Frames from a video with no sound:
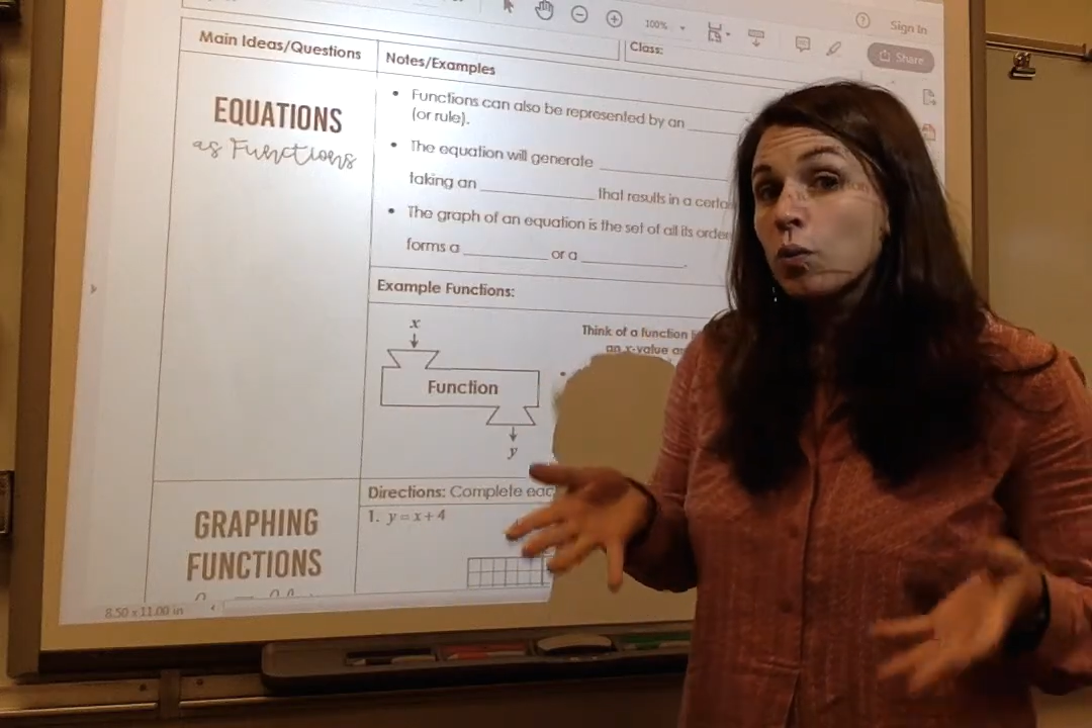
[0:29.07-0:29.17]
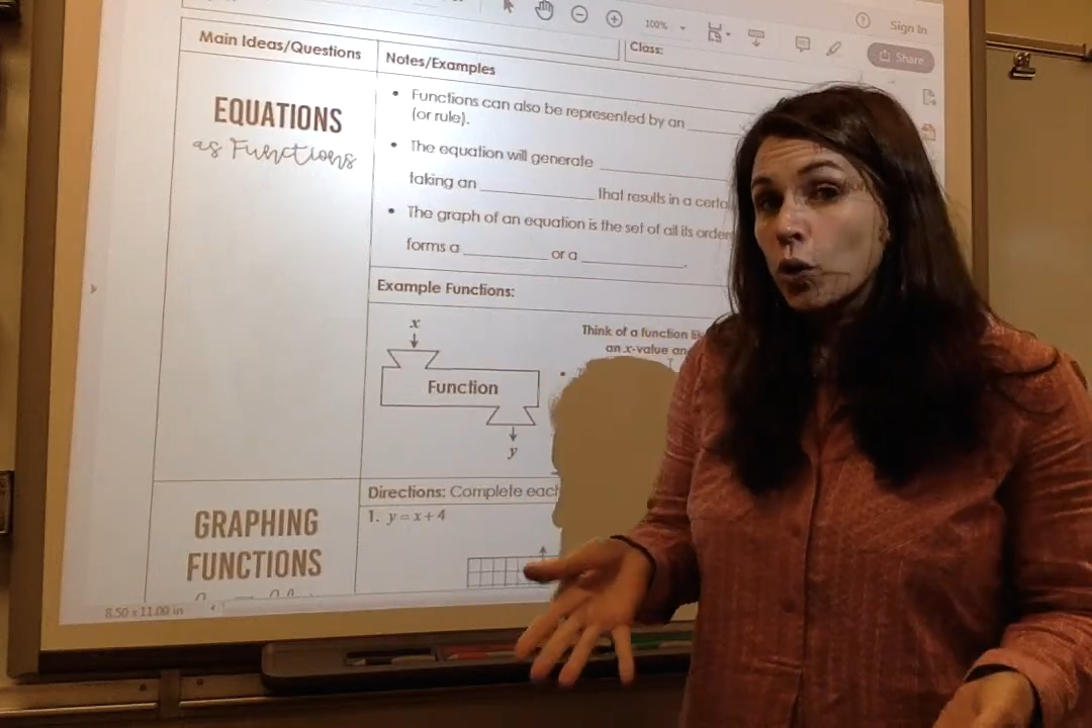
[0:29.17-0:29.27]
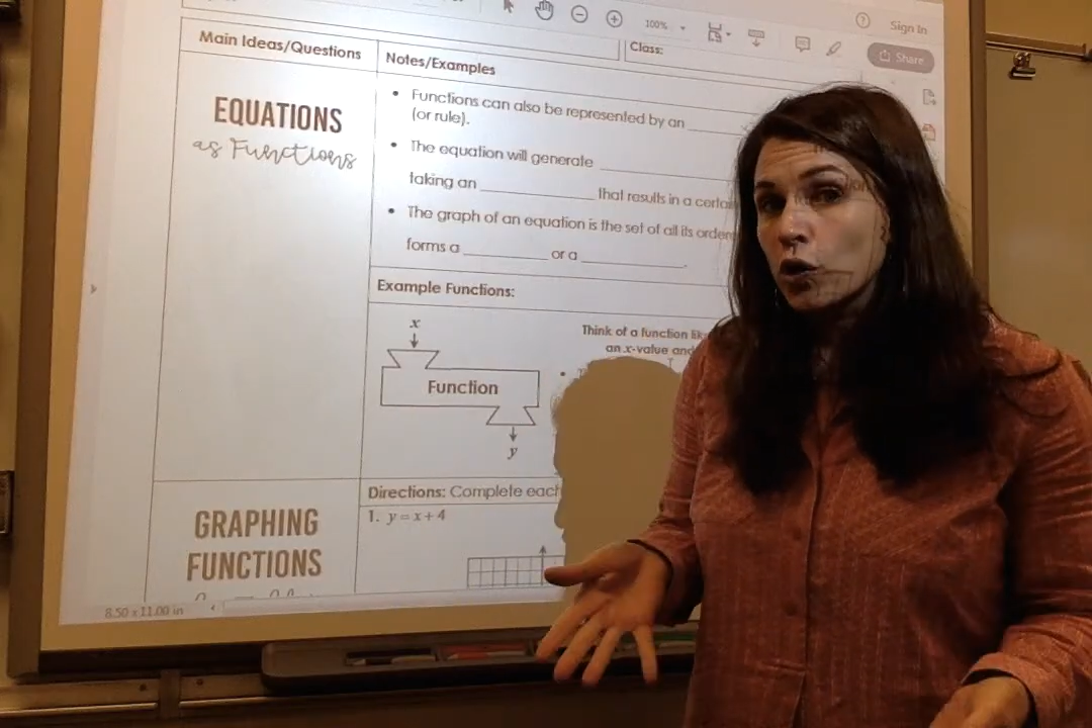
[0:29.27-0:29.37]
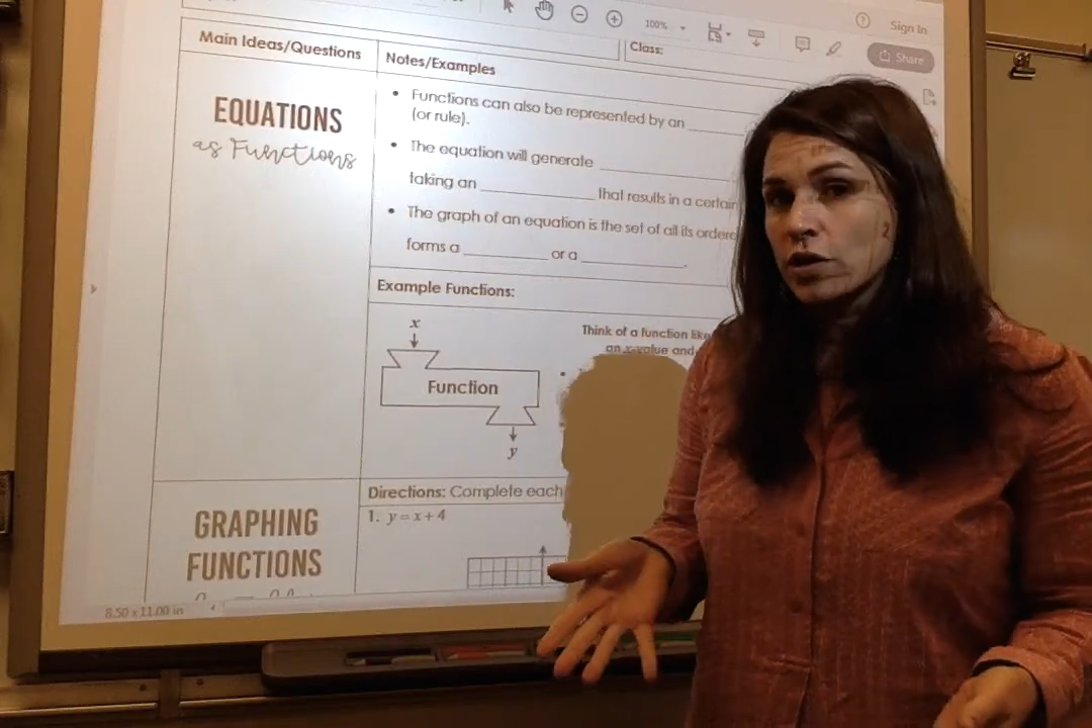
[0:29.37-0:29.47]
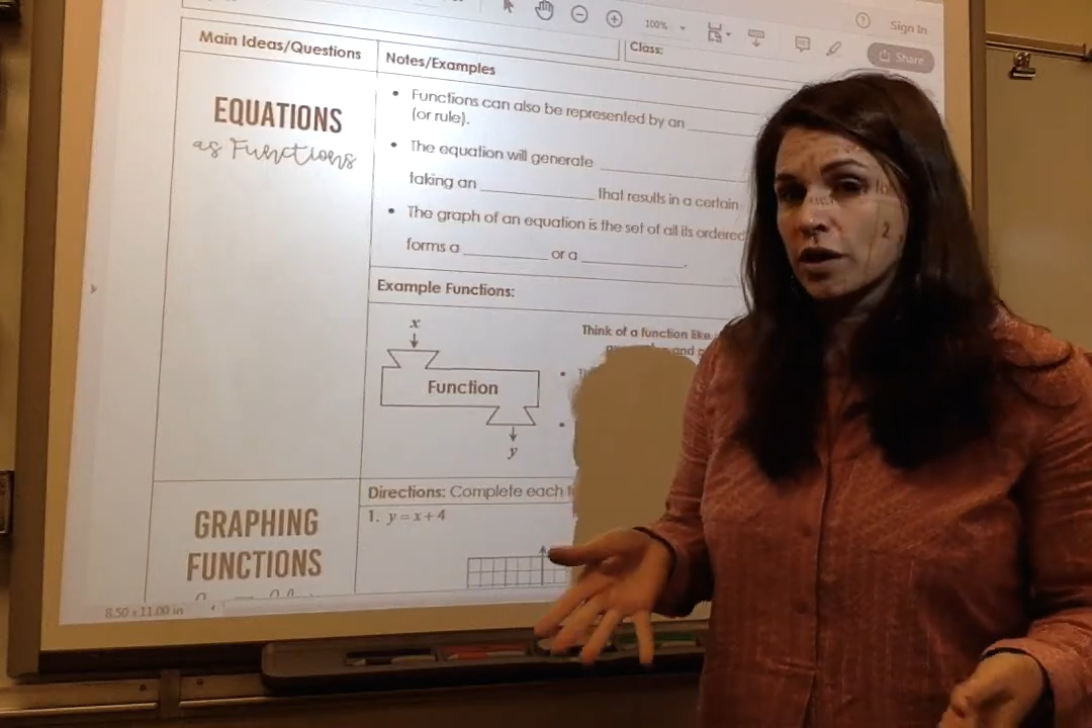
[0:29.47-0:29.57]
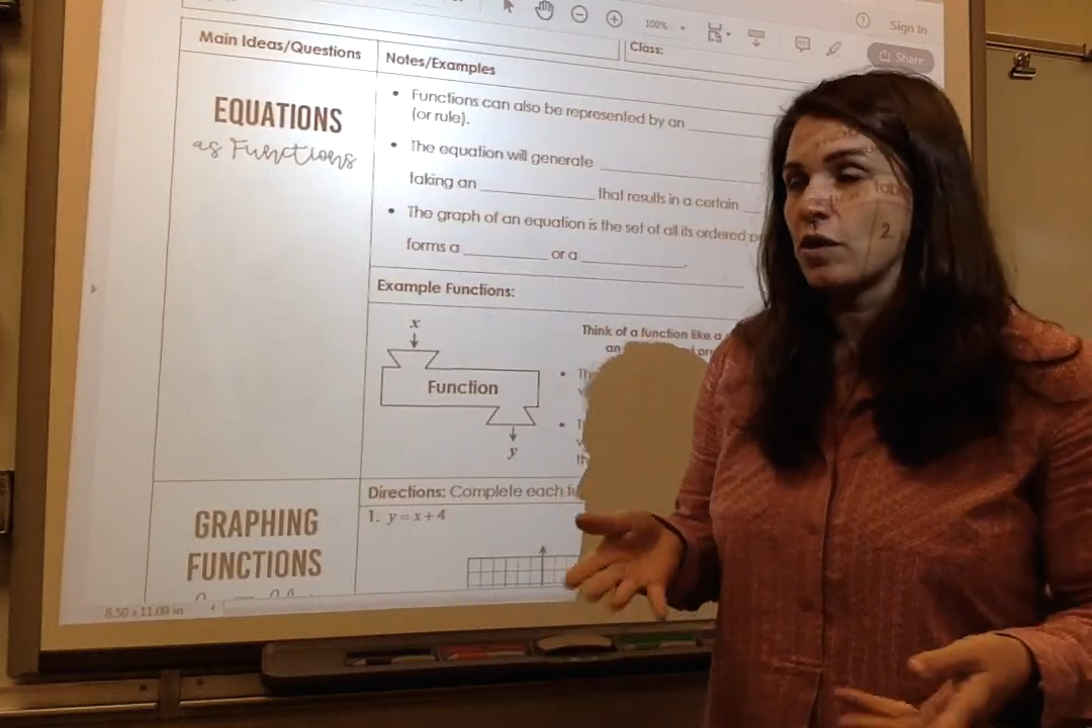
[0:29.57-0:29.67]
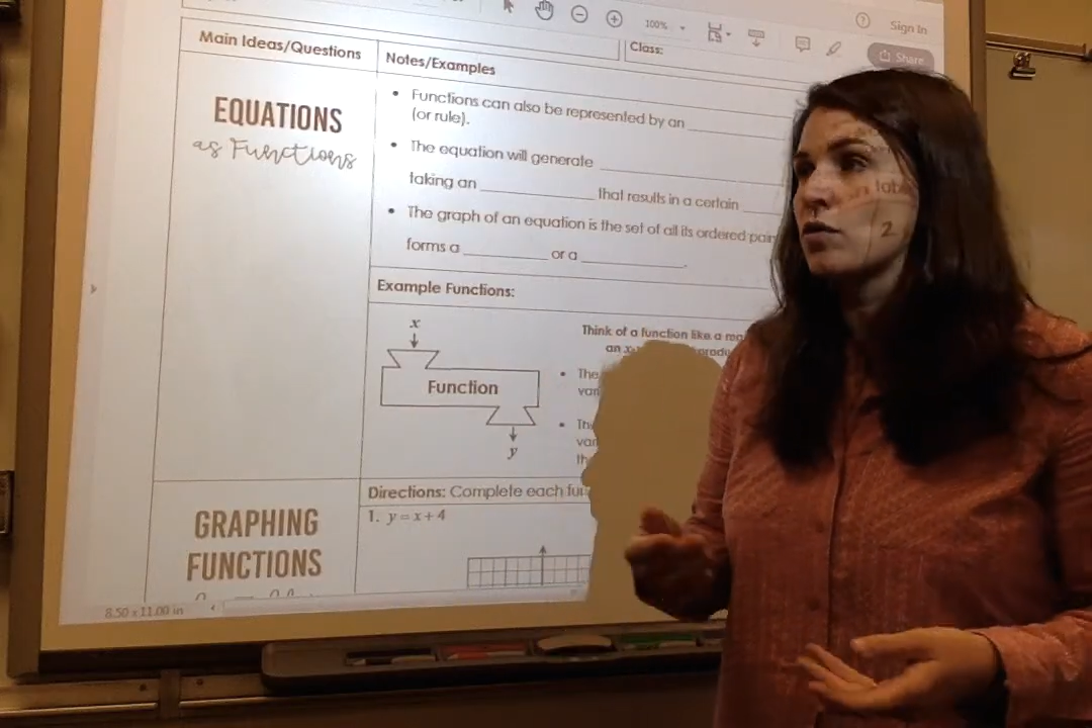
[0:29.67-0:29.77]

words at you.